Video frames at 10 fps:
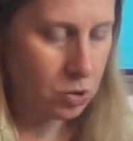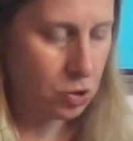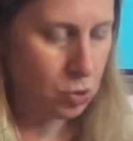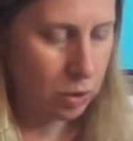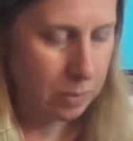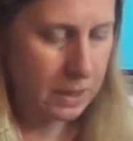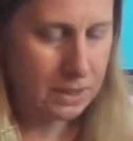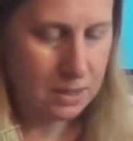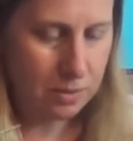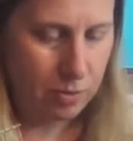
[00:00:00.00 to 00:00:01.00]
short
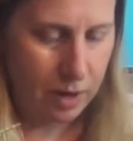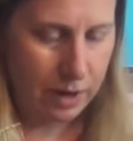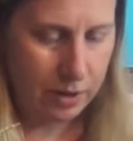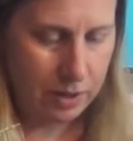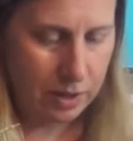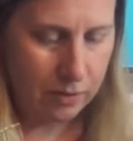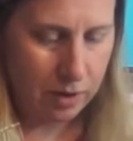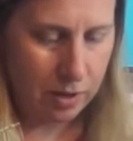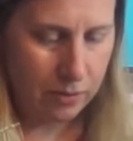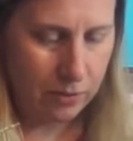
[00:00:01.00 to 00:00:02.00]
pieces of wire that I've
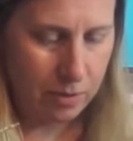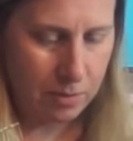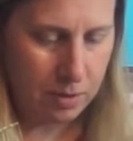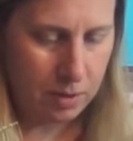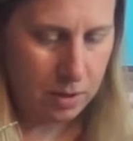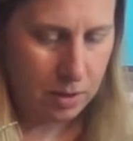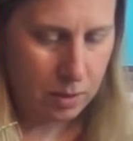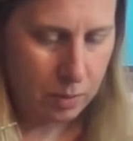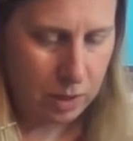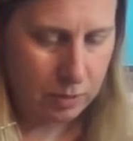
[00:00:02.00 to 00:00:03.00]
cut from
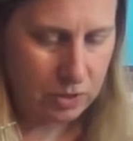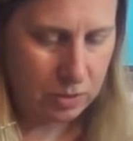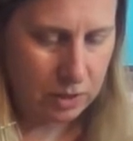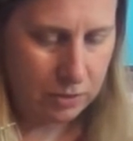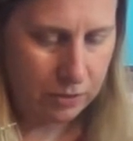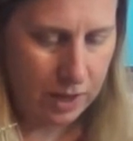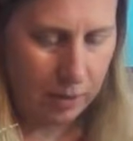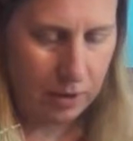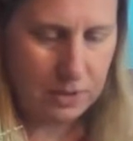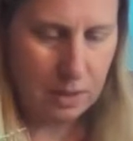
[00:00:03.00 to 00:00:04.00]
when I was doing the flowers.